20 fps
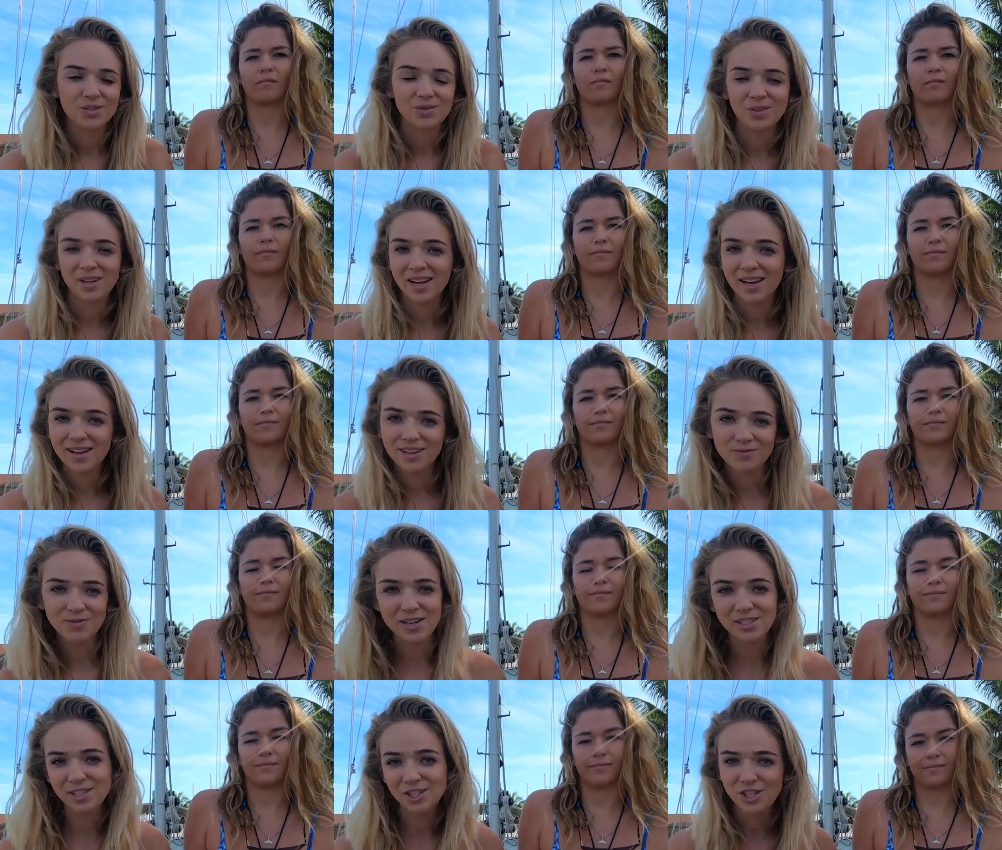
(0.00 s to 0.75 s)
Speaker 1: so we
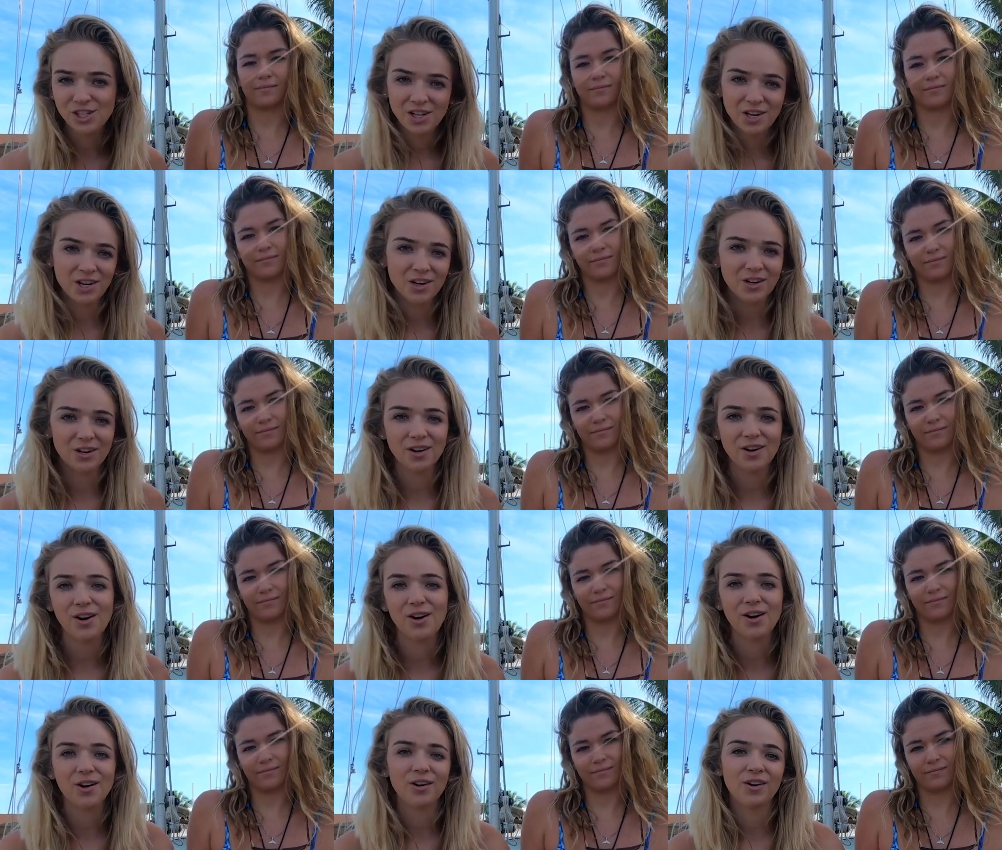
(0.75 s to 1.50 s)
can't wait to
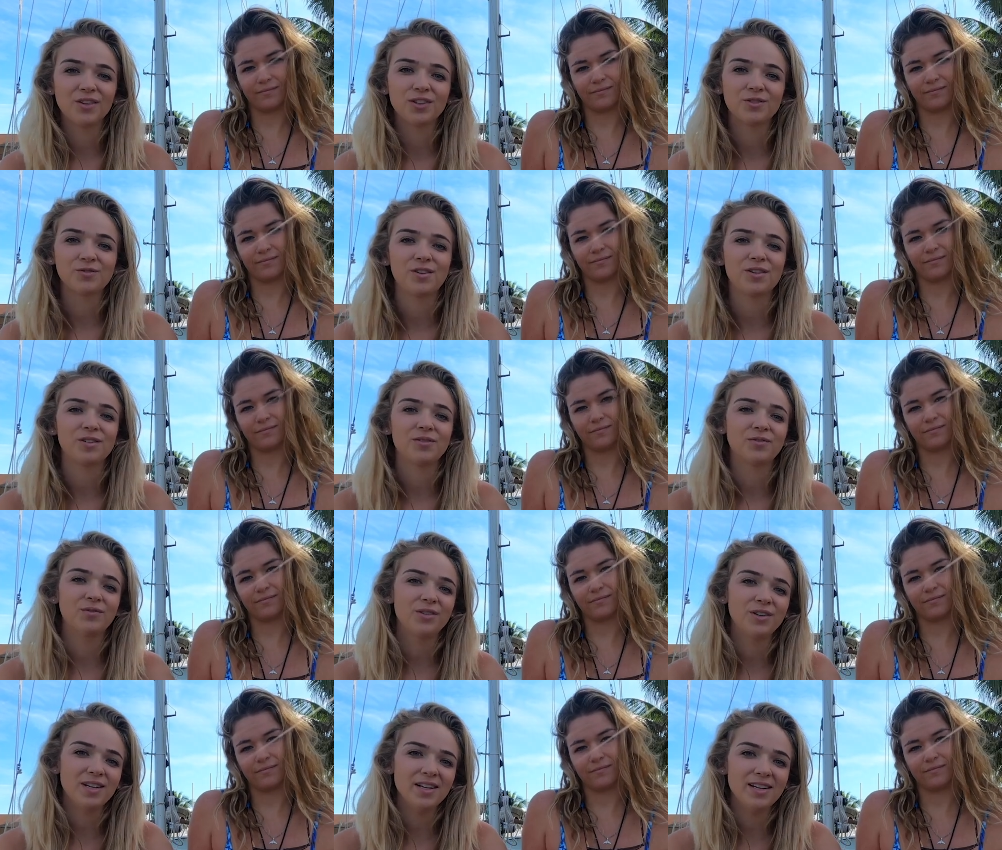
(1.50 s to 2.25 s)
share our underwater
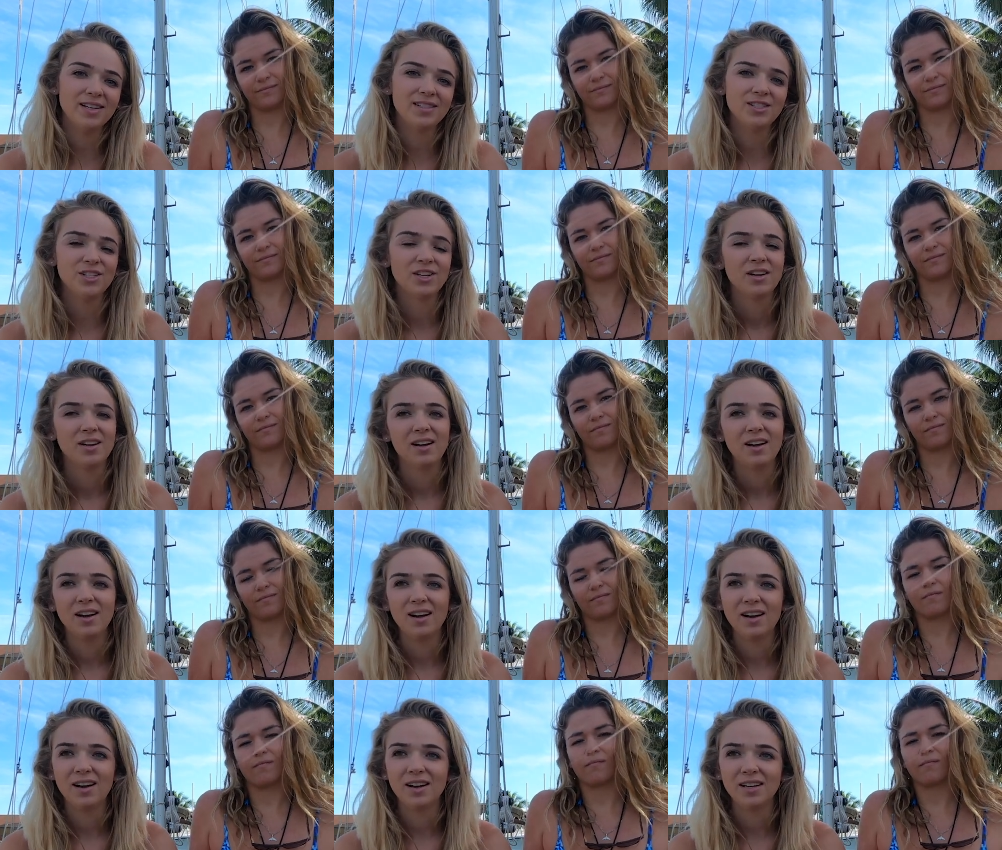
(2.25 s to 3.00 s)
footage,
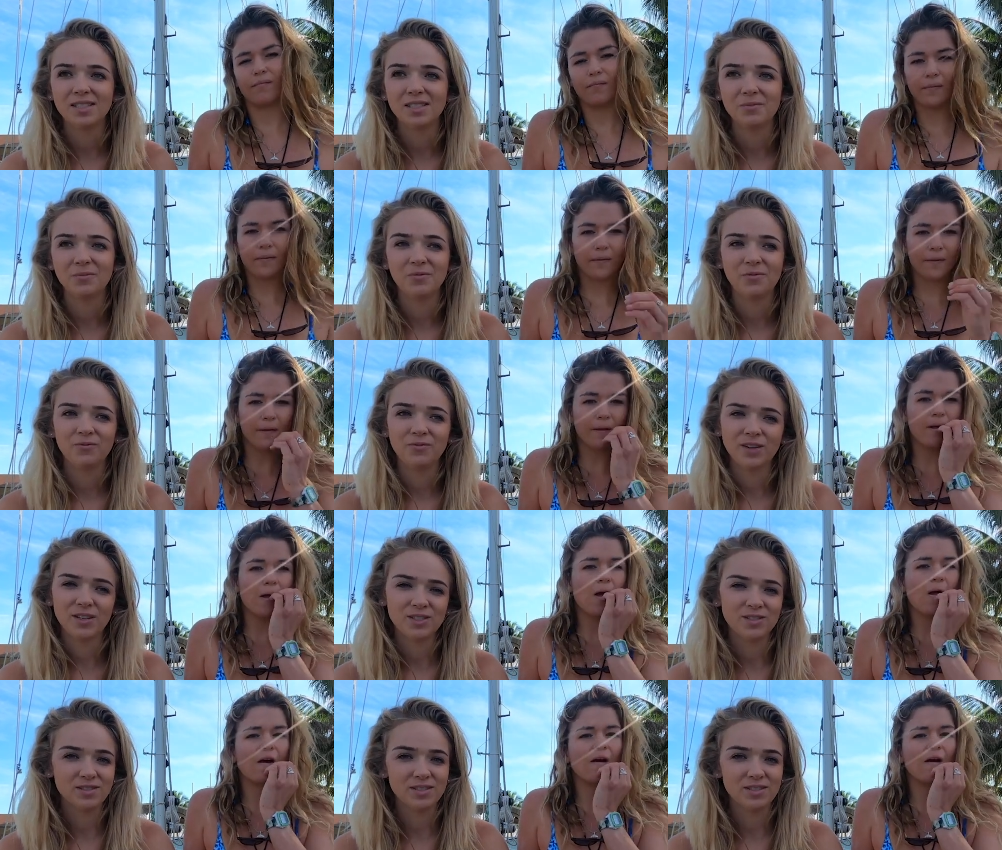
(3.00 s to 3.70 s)
uh, some fresh,